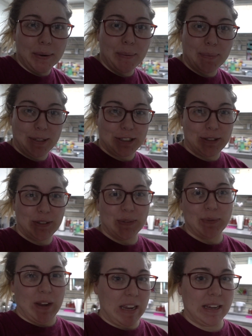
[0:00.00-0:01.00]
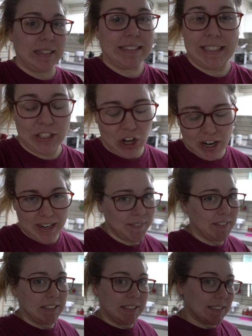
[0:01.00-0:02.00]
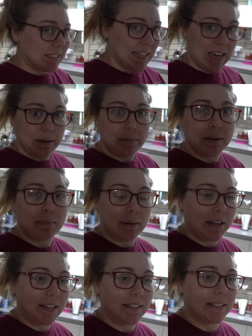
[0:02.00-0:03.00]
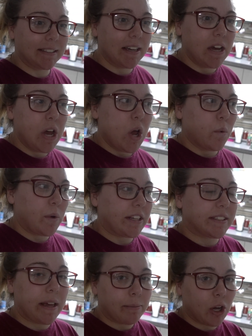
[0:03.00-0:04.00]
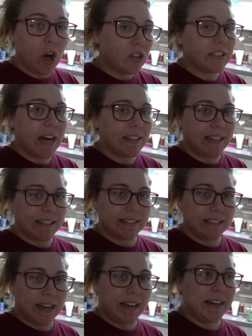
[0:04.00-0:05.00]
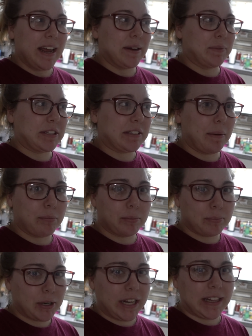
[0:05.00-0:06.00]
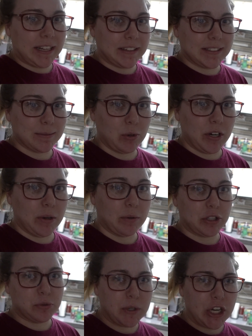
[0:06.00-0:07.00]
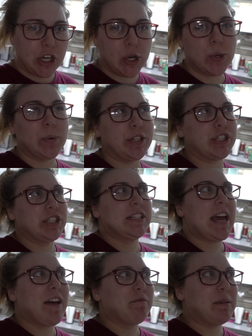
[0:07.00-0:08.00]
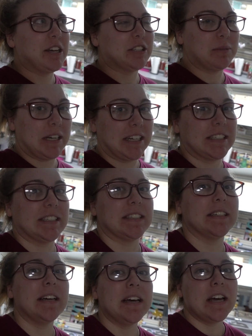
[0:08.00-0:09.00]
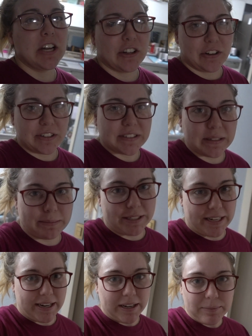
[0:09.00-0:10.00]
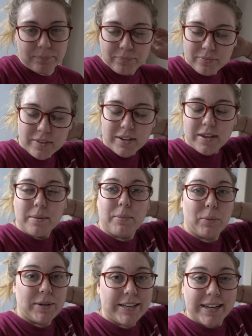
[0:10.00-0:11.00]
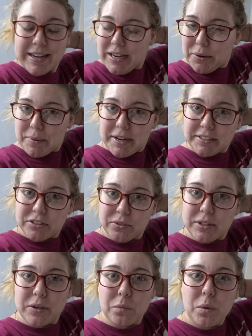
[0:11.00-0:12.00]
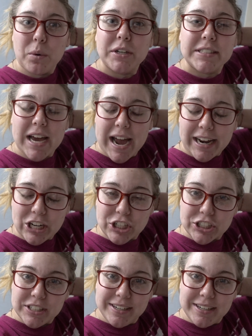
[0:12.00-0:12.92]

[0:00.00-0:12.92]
which we did not even sleep because we slept all night last night and we slept pretty late this morning, which we knew we shouldn't have because we needed to go to sleep today. But we did anyway, so then we weren't tired.